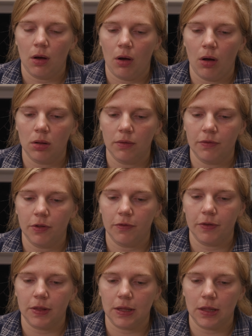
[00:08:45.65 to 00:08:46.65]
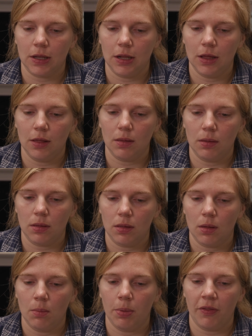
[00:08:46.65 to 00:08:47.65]
all of the facilities,
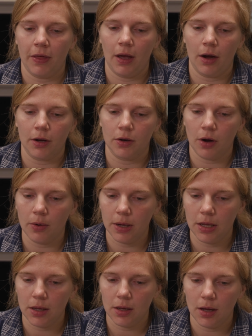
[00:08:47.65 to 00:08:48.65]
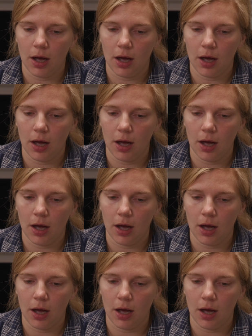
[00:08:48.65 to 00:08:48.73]
but they are growing.